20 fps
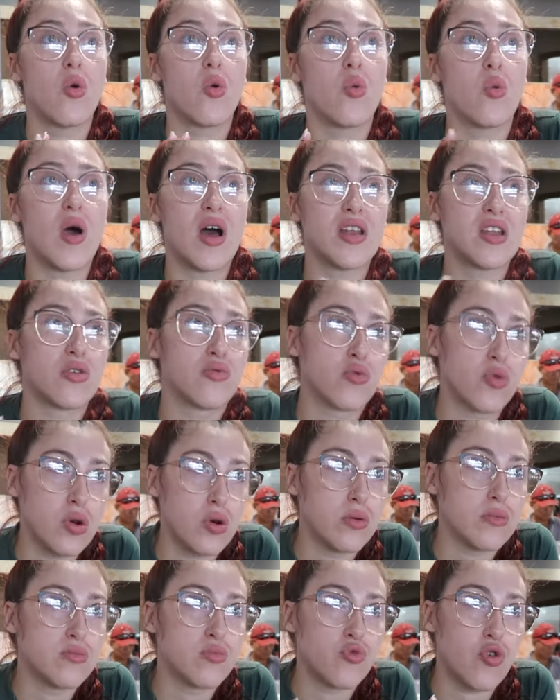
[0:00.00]
Wandi,
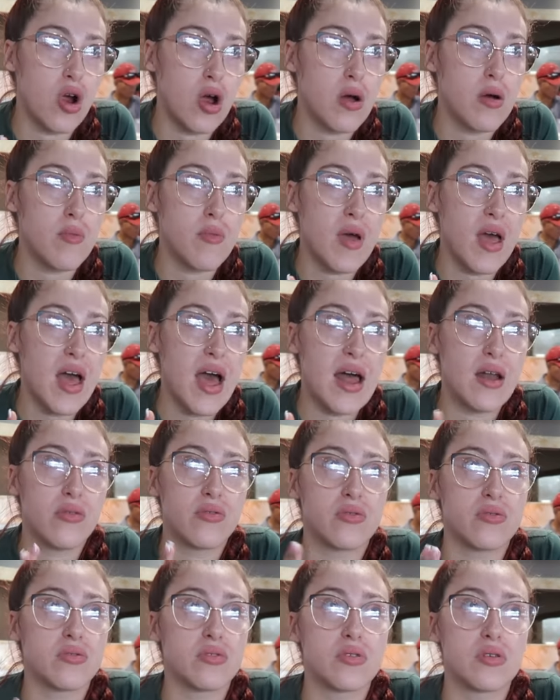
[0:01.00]
Rome, Rome, I
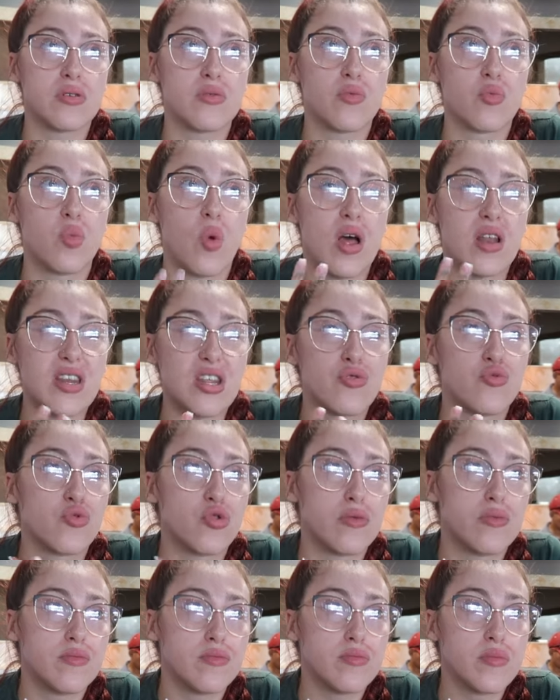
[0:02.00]
don't, Wandi,
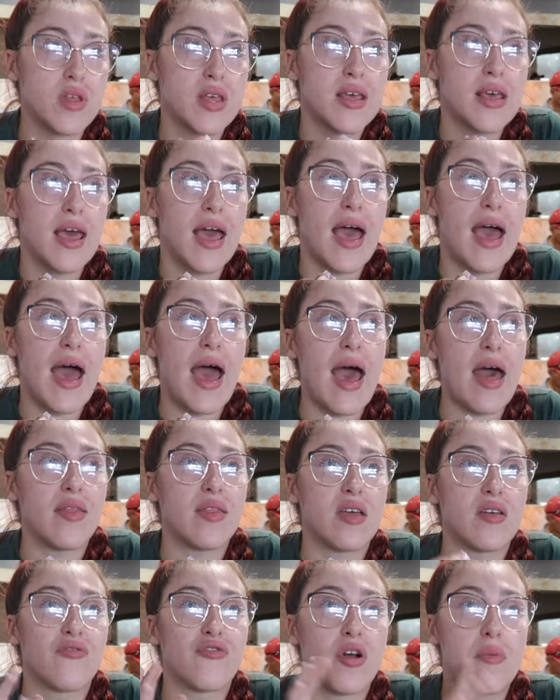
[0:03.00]
Rome.
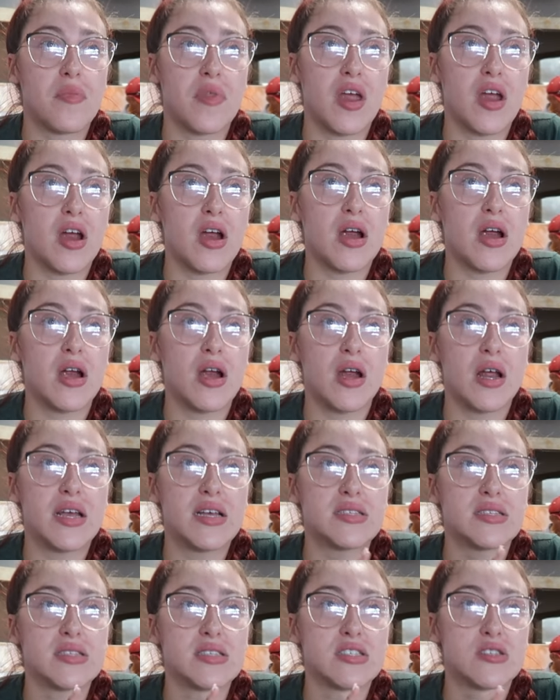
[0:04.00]
And then from there,
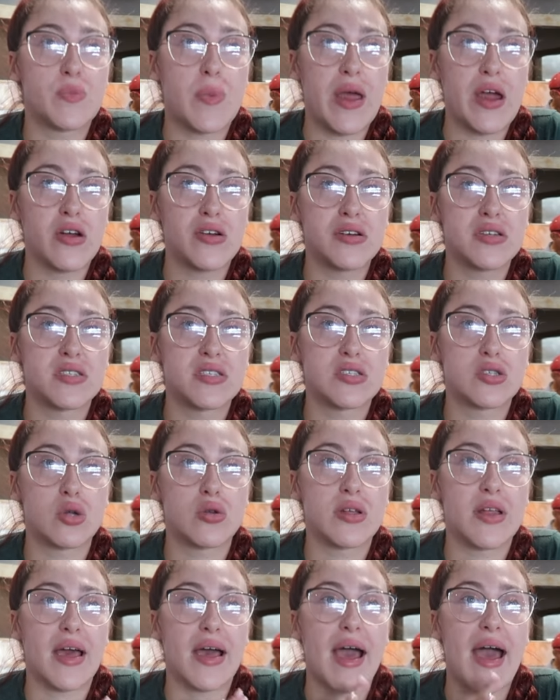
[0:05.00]
since Paris is
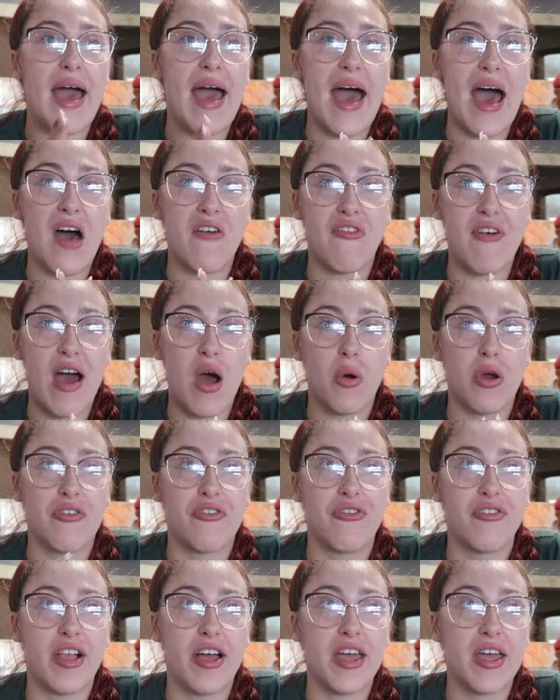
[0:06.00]
only like a half hour
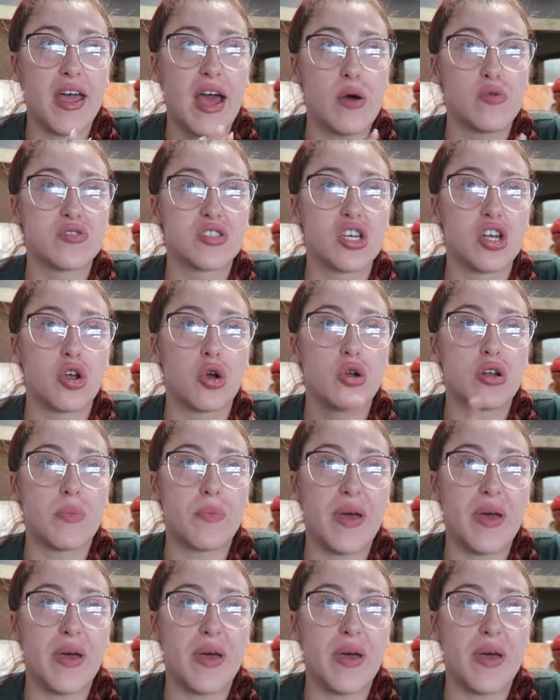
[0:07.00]
flight, I was gonna go to